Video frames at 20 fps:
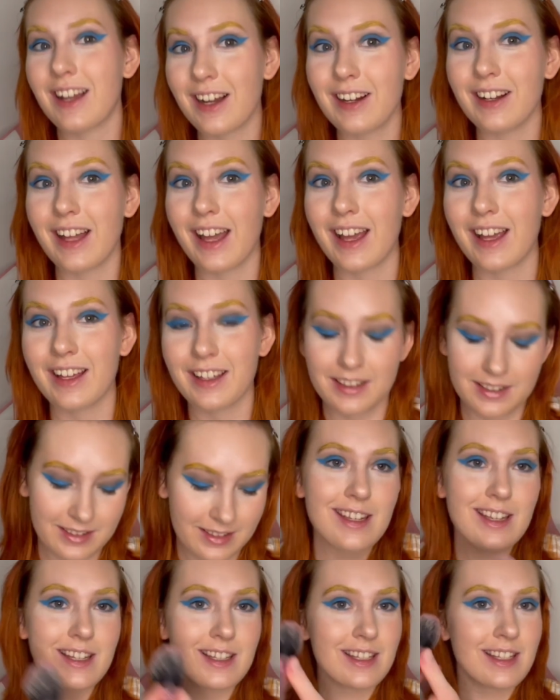Okay.
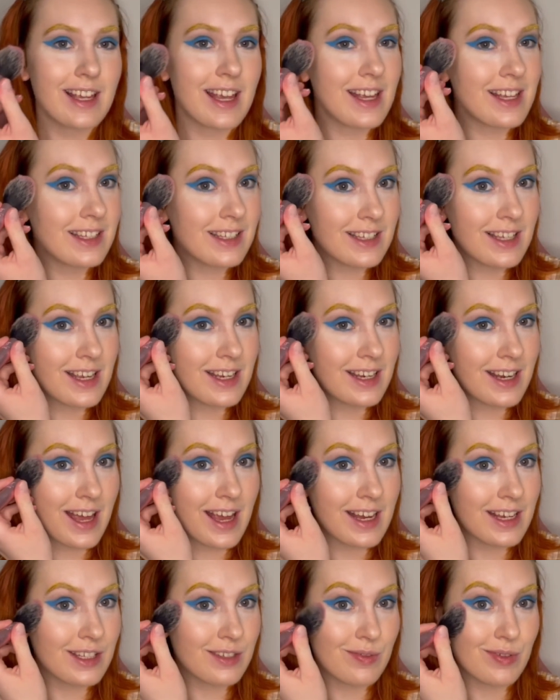Isn't it
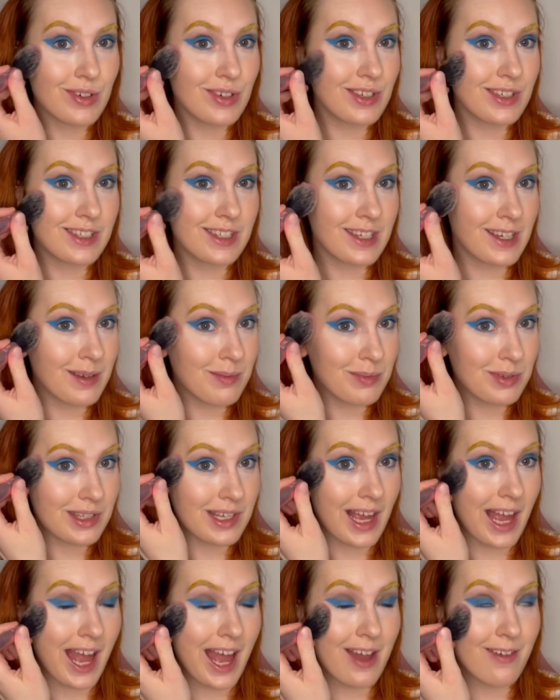nice for your Sims
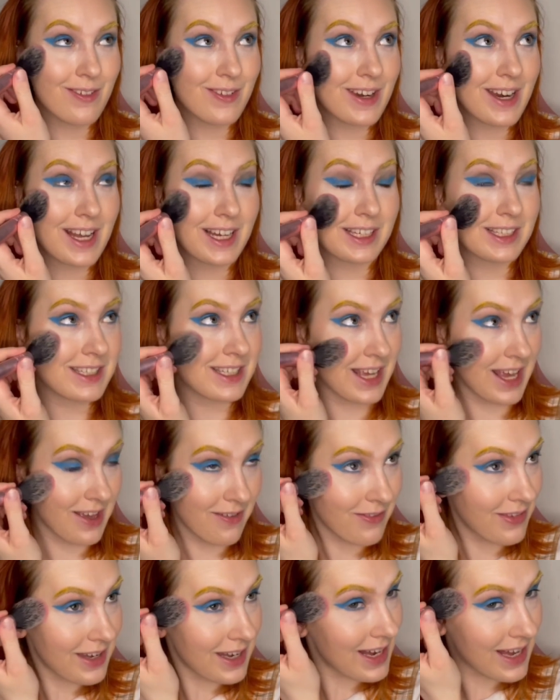to have an
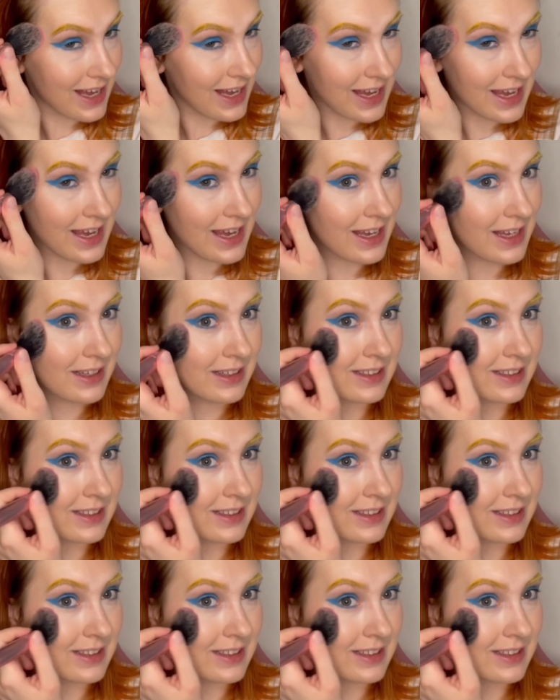activity?